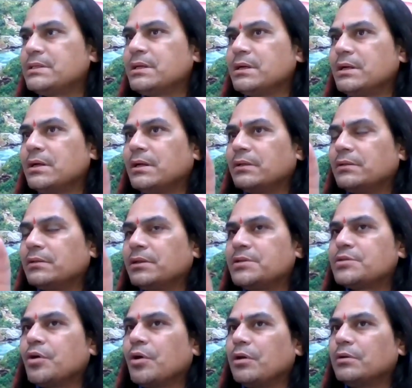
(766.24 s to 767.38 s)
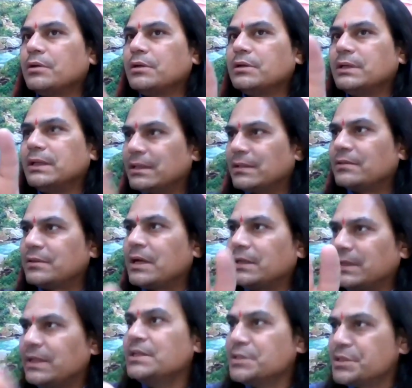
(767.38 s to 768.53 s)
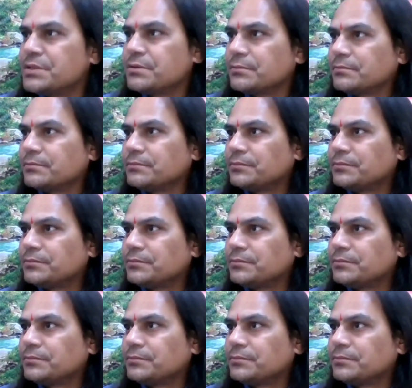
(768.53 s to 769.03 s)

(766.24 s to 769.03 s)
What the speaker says: is called that is,